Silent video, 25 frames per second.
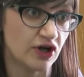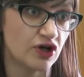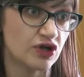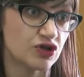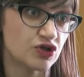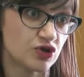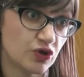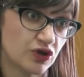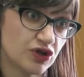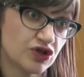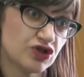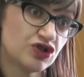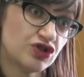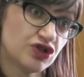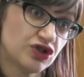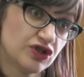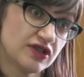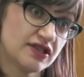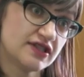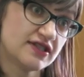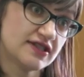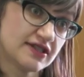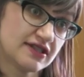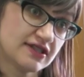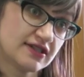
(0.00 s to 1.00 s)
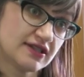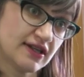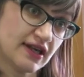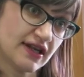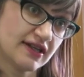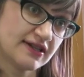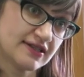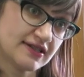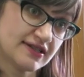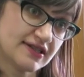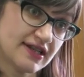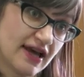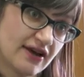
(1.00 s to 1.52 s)
so that students
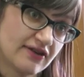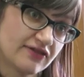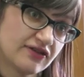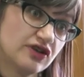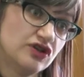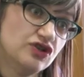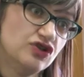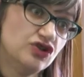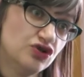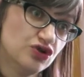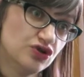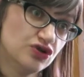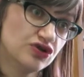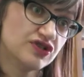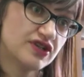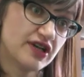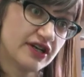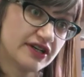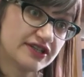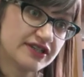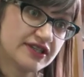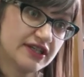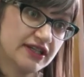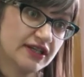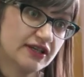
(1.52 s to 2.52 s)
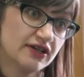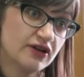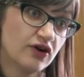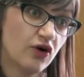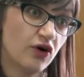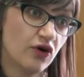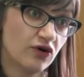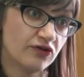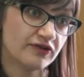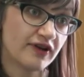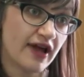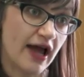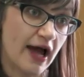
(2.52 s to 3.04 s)
and staff can use Xerte
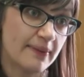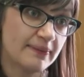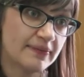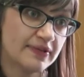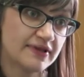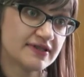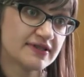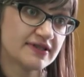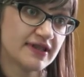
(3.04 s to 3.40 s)
off campus.